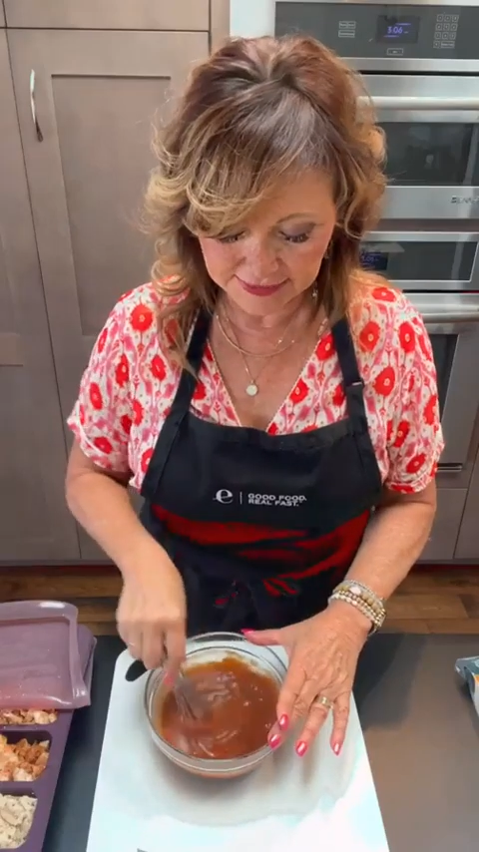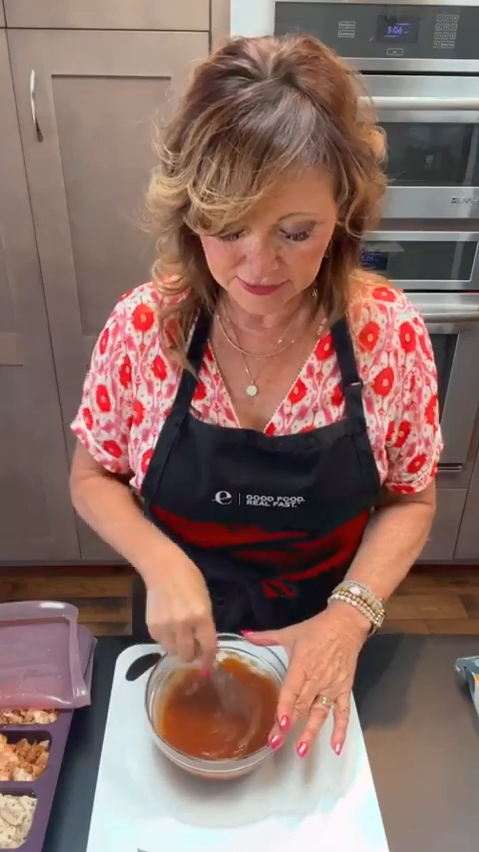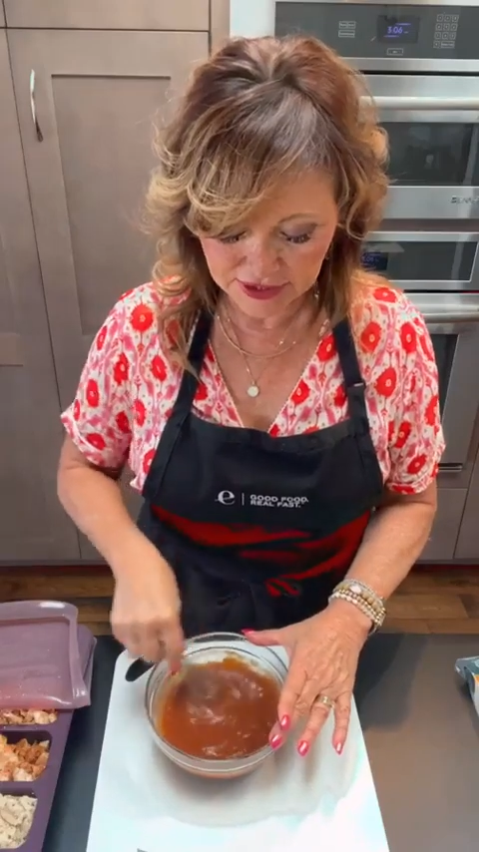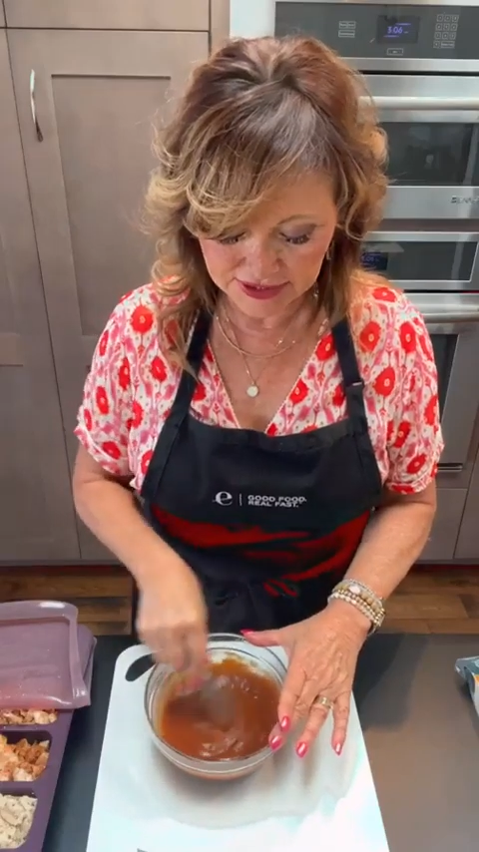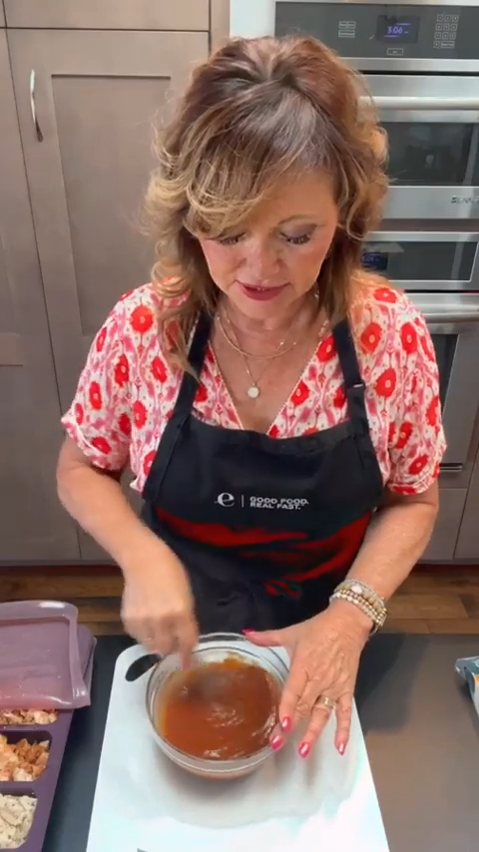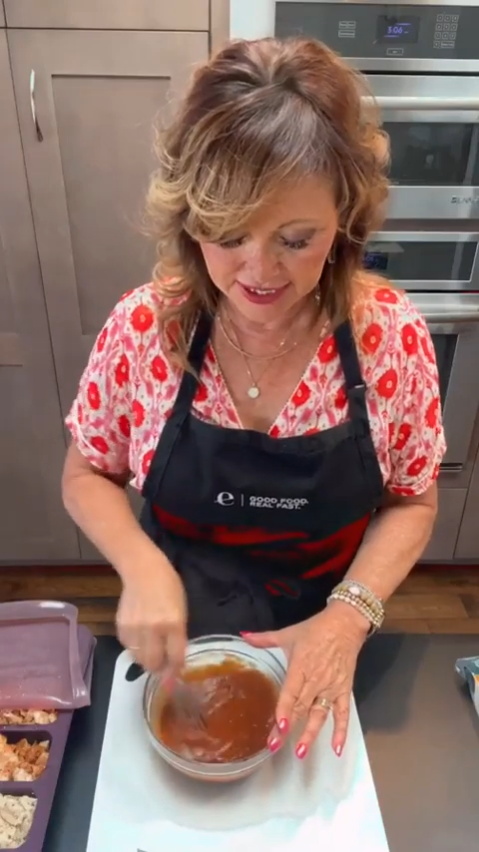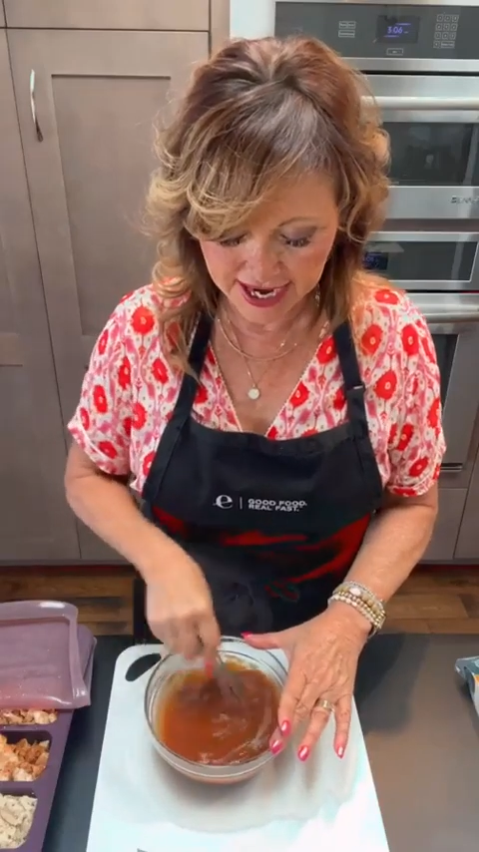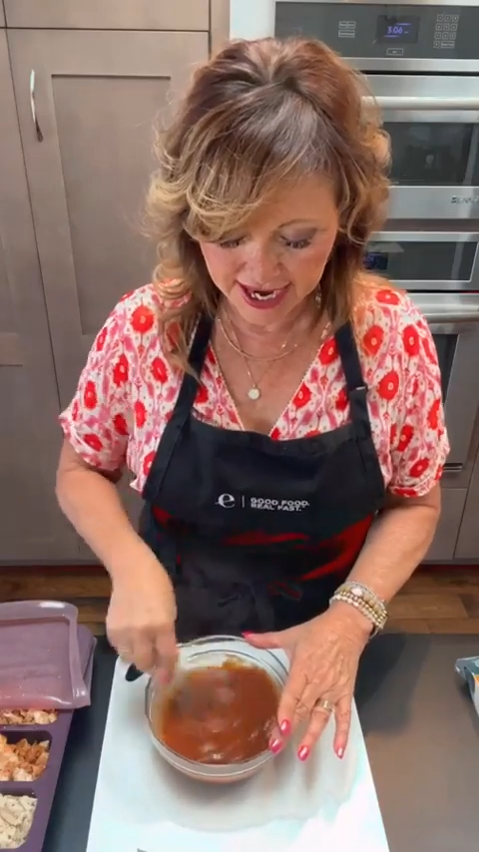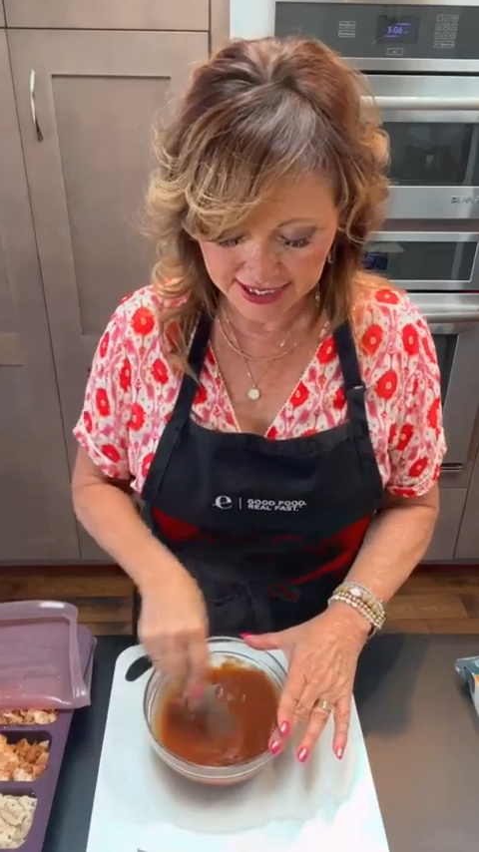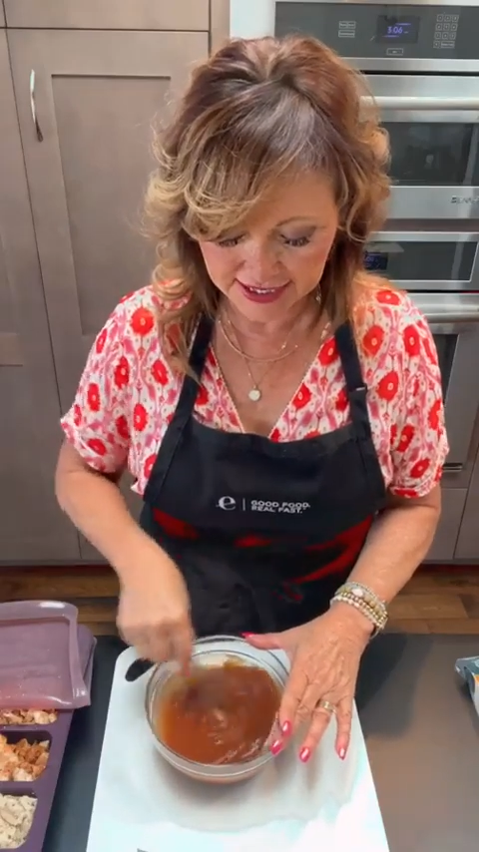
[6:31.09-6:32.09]
So we're just
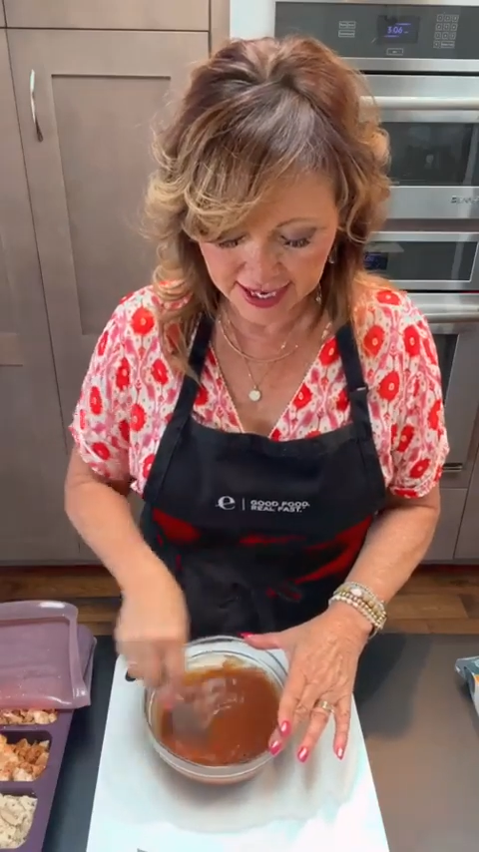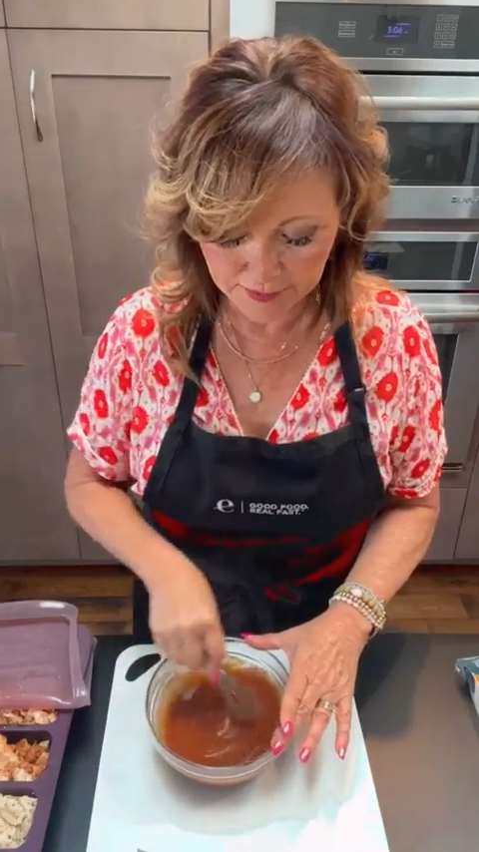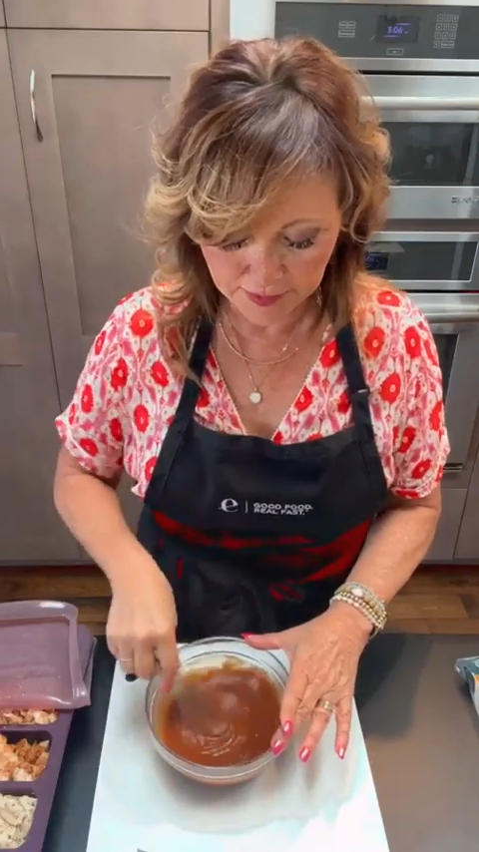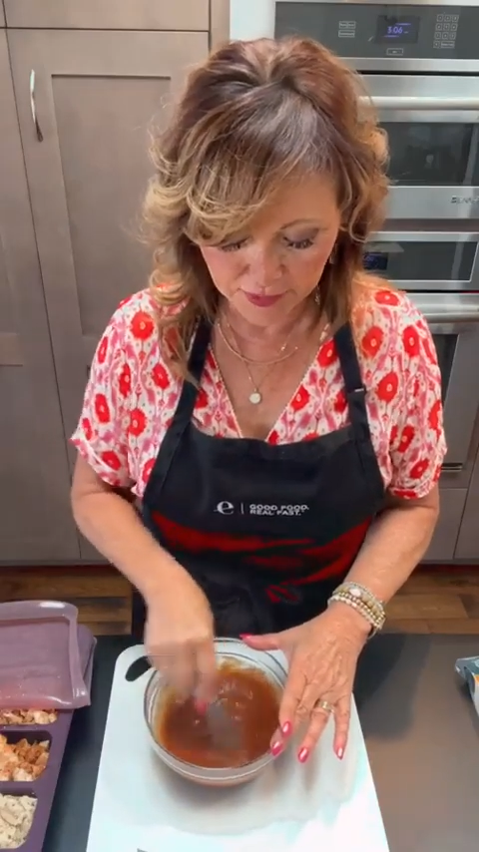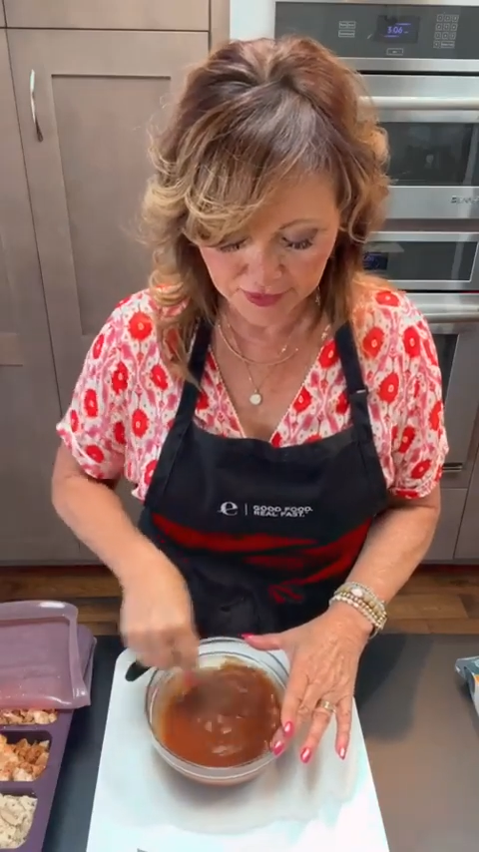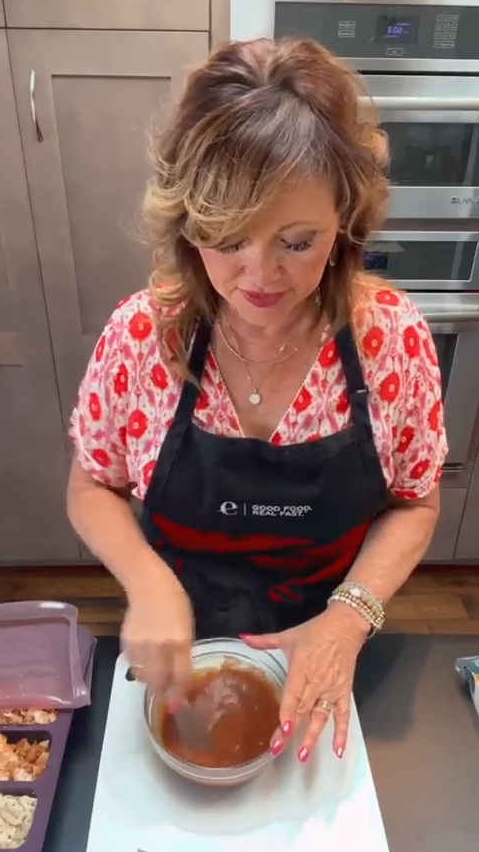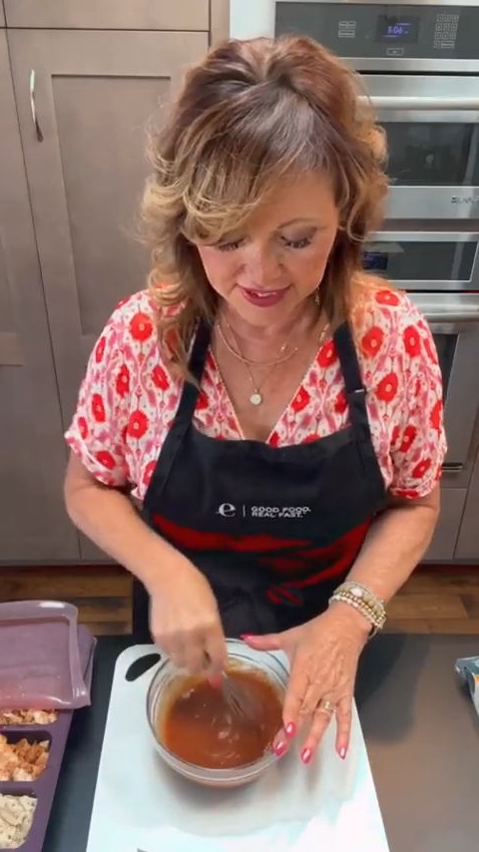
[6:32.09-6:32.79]
gonna add a couple more